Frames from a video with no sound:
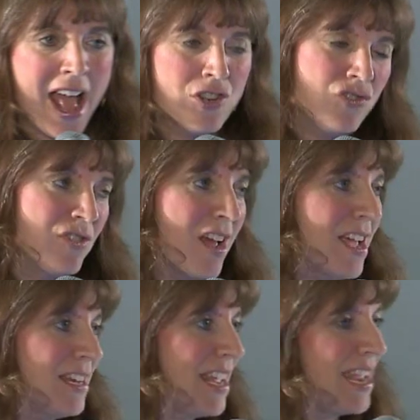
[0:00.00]

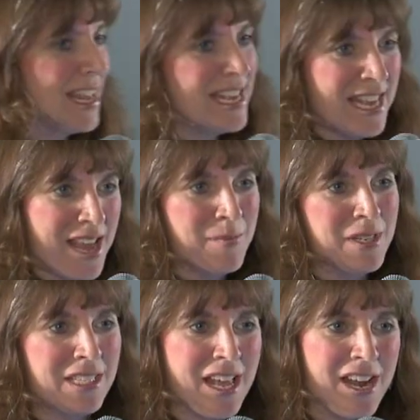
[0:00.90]
astronaut and a game
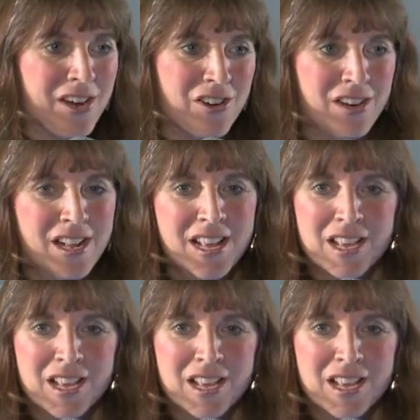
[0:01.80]
designer.